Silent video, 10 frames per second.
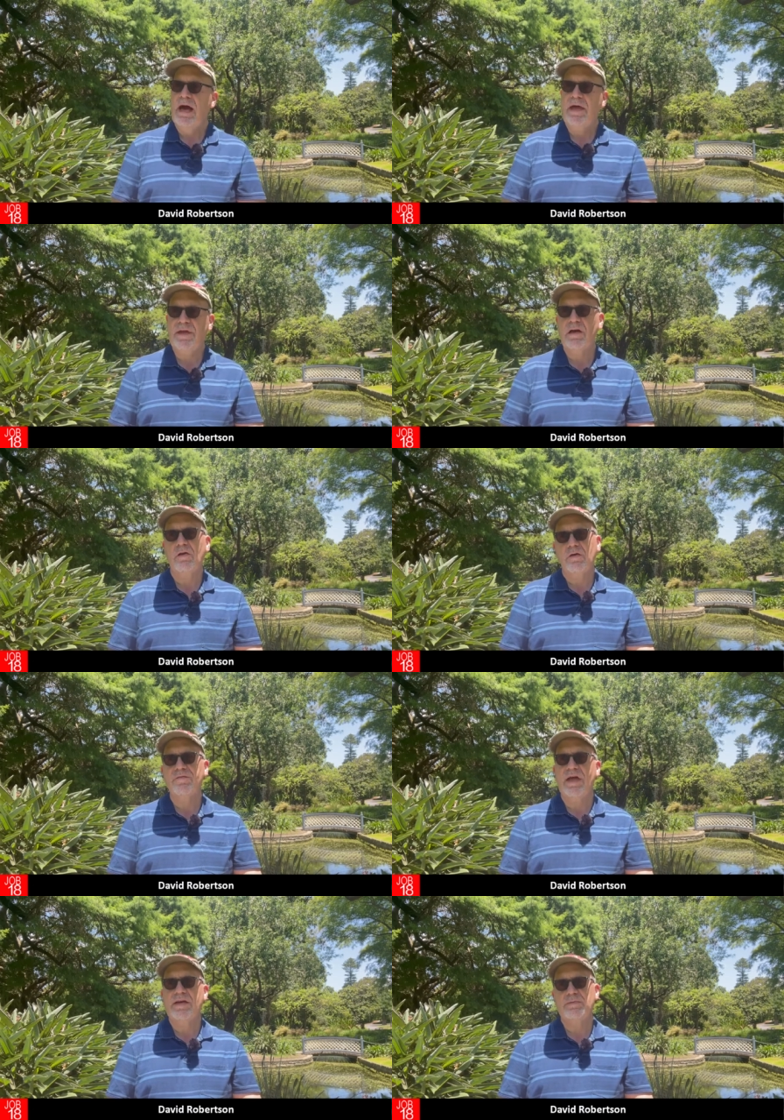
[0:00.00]
I think a lot
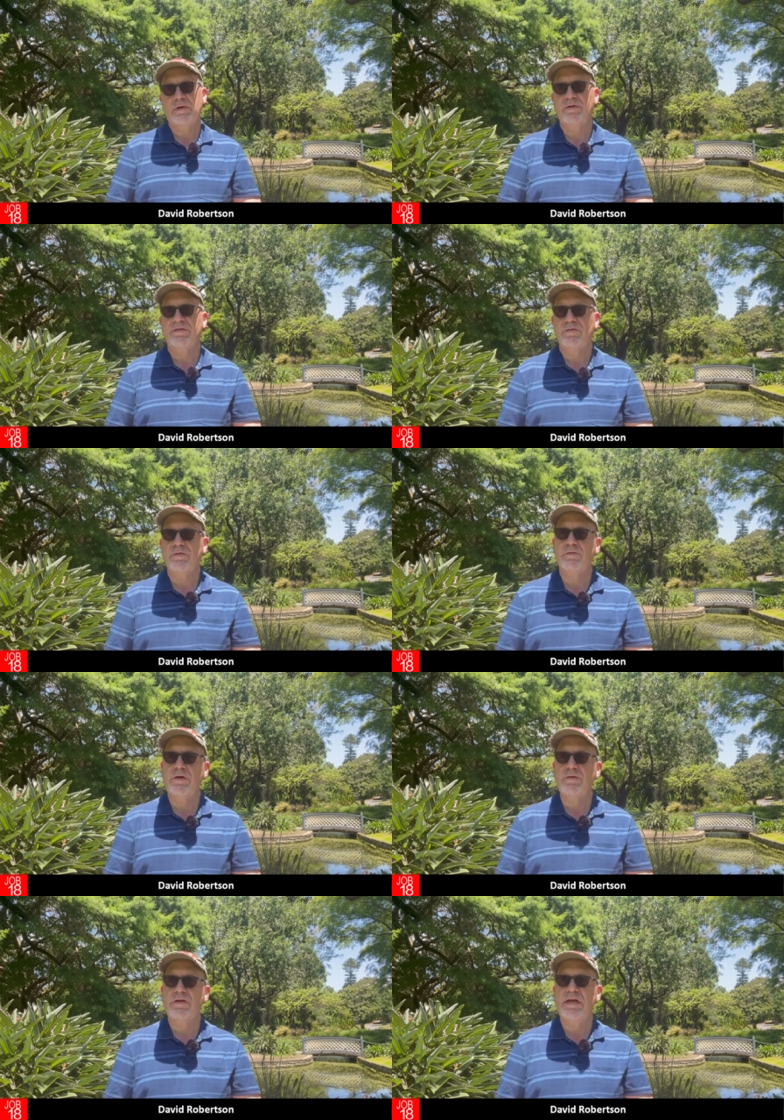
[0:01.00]
of that, to be honest, although
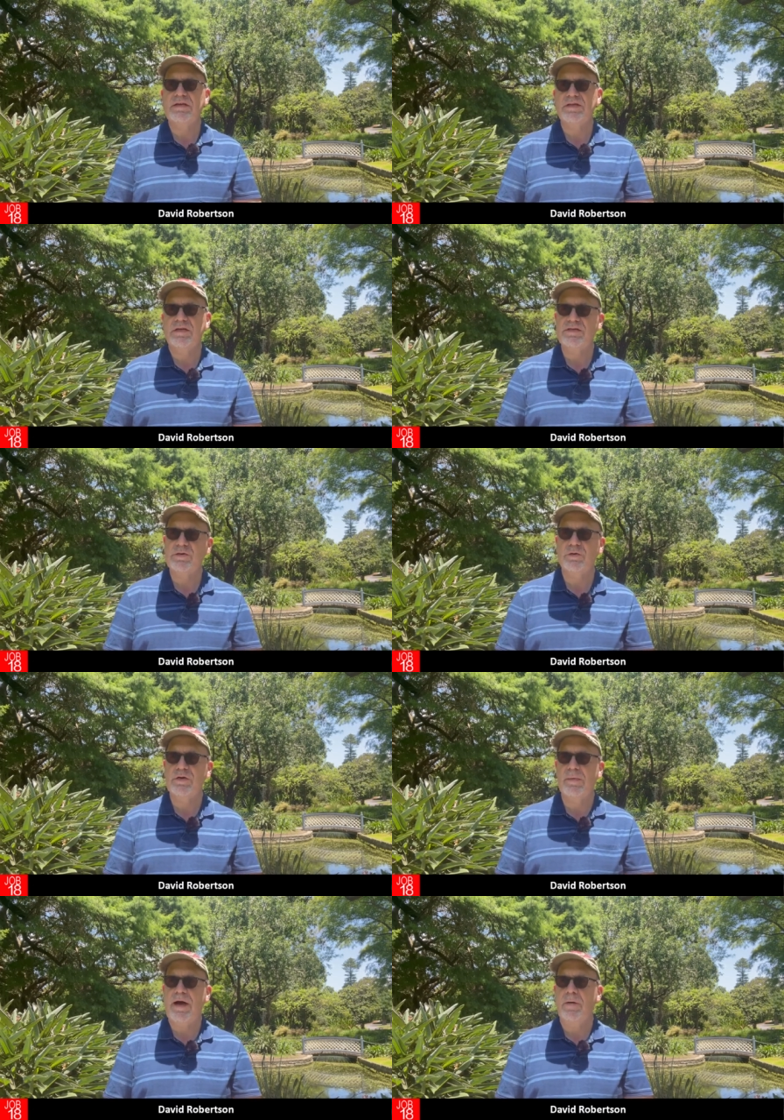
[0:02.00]
euthanasia is
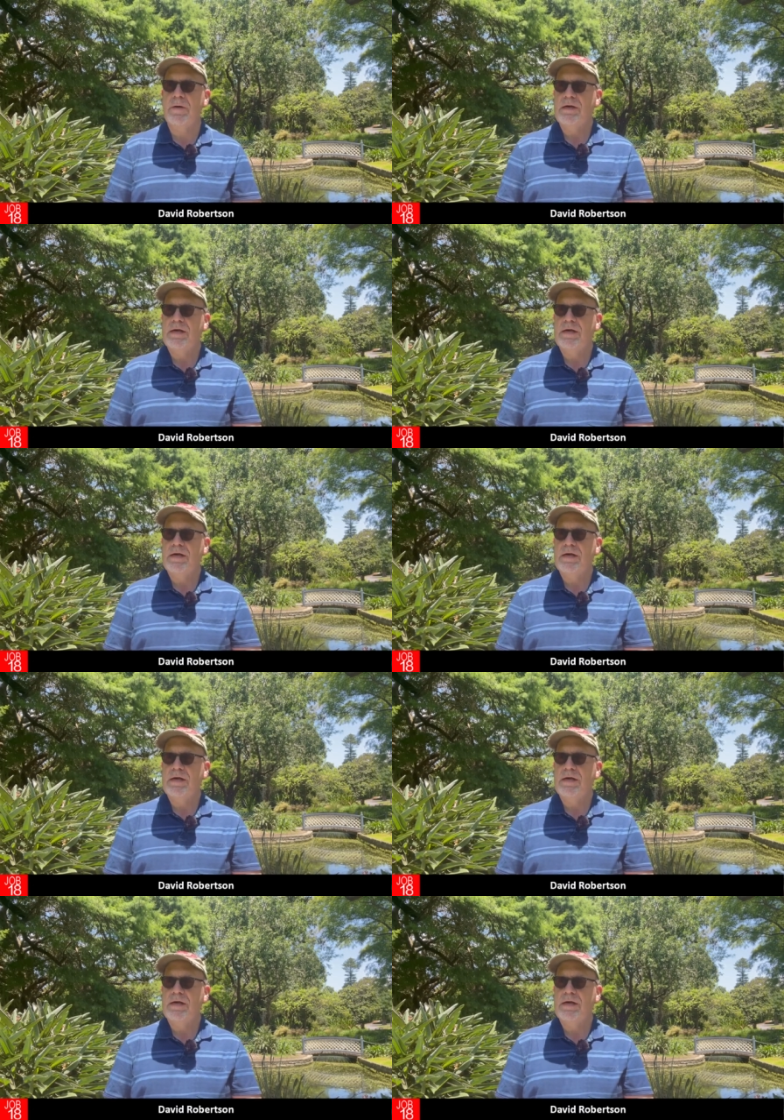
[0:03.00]
talked about